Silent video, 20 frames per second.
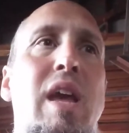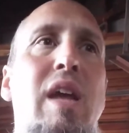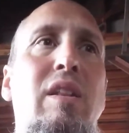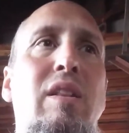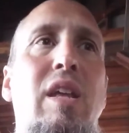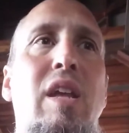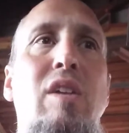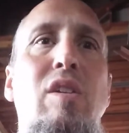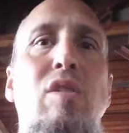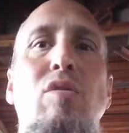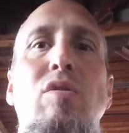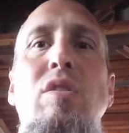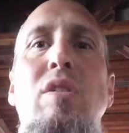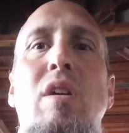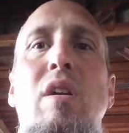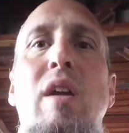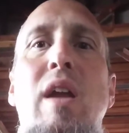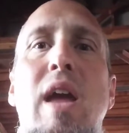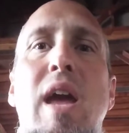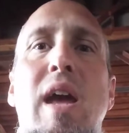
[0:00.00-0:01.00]
and then you
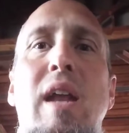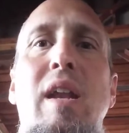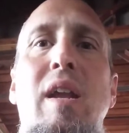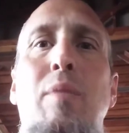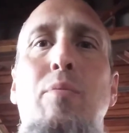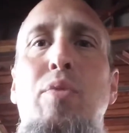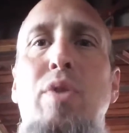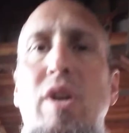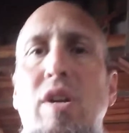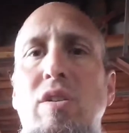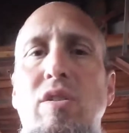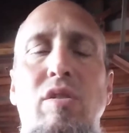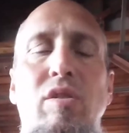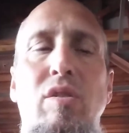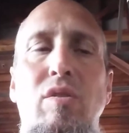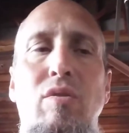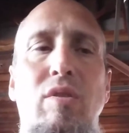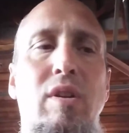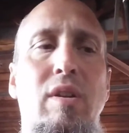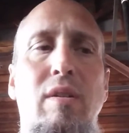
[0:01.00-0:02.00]
start adding pressure
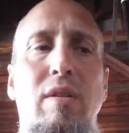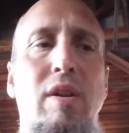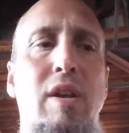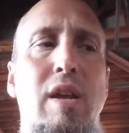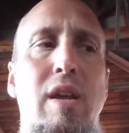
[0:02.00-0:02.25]
to it,